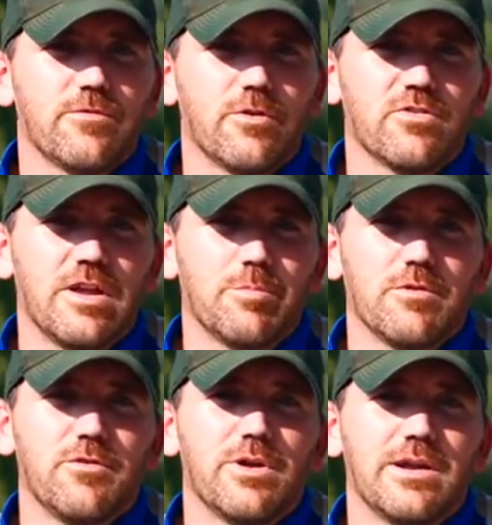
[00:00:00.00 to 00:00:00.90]
For
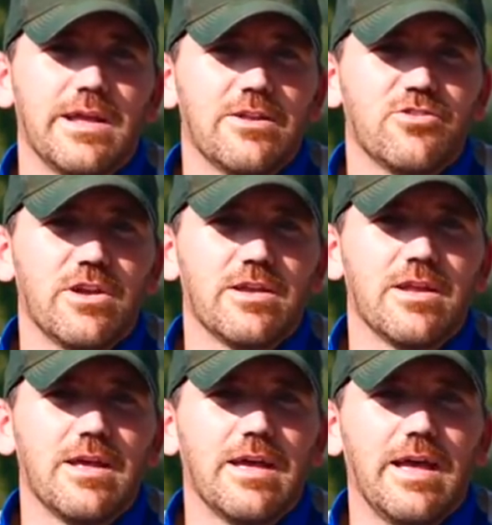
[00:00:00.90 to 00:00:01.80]
example, if you get an edge
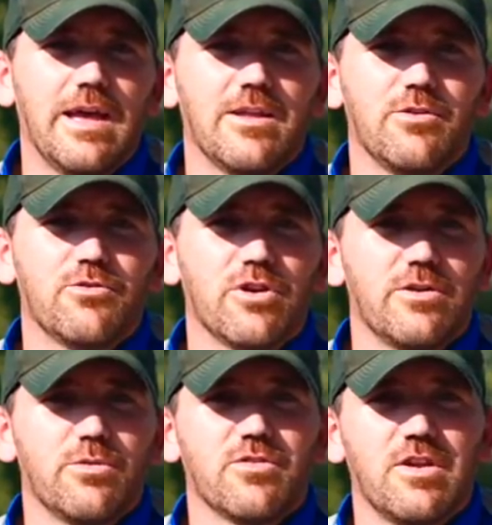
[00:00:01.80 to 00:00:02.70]
hit and you try to
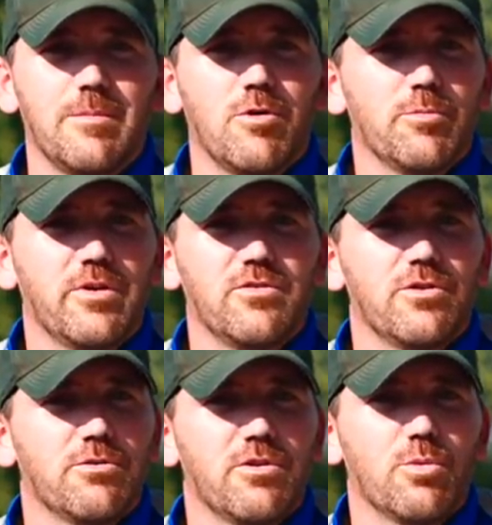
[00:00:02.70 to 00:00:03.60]
do the same hole because you
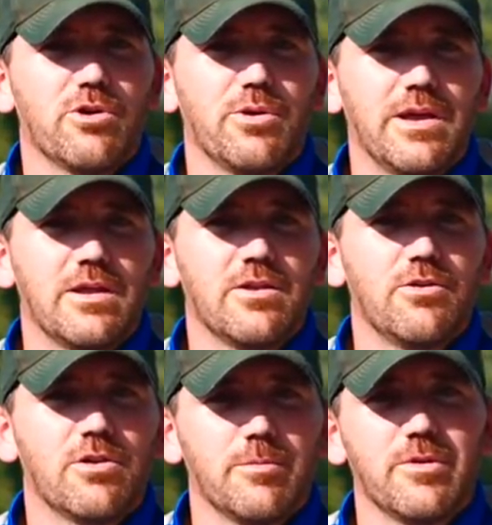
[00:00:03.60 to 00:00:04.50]
don't know where you hit,
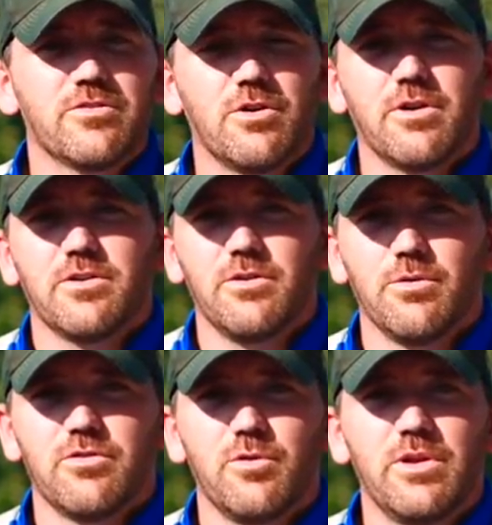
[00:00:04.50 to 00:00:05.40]
you're going to miss target
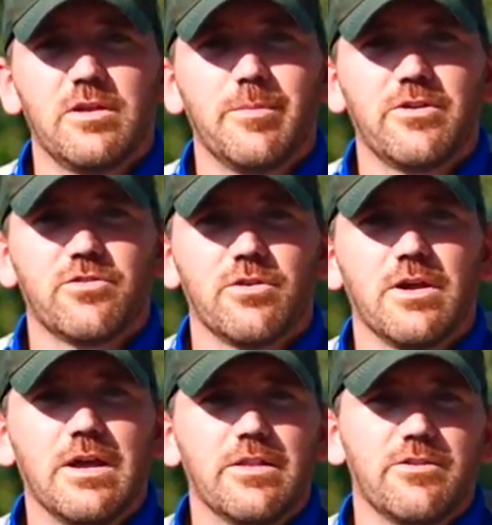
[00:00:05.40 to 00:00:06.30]
2. So you need to make sure
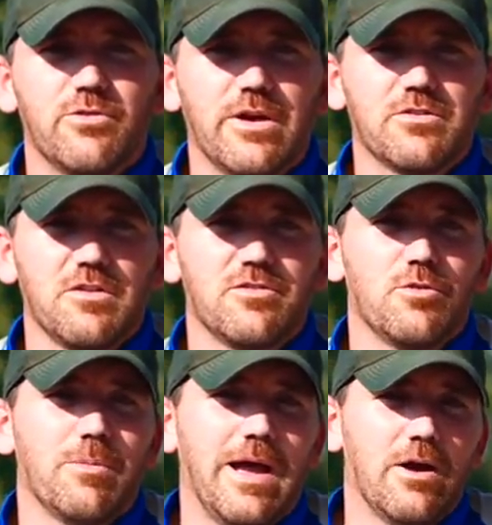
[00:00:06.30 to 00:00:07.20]
that you actually
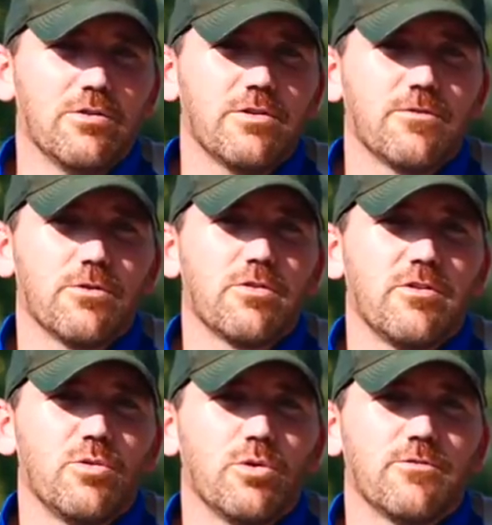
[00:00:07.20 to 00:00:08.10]
zoom out further
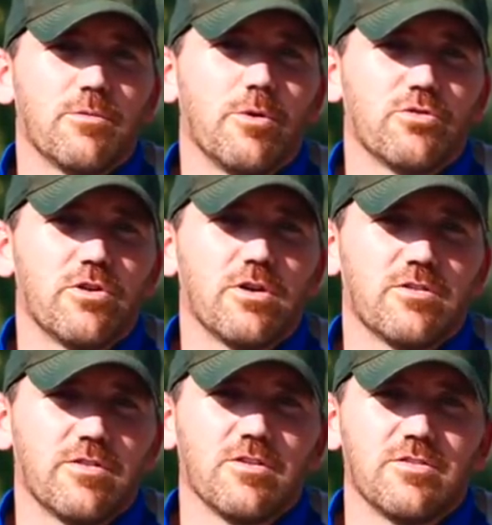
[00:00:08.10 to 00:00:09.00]
than you would for most
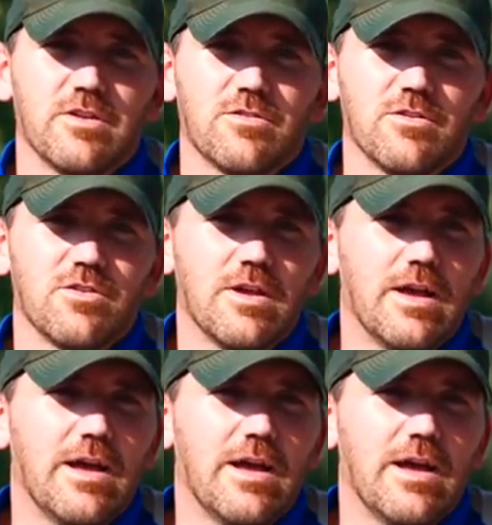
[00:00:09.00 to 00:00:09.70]
targets at this distance.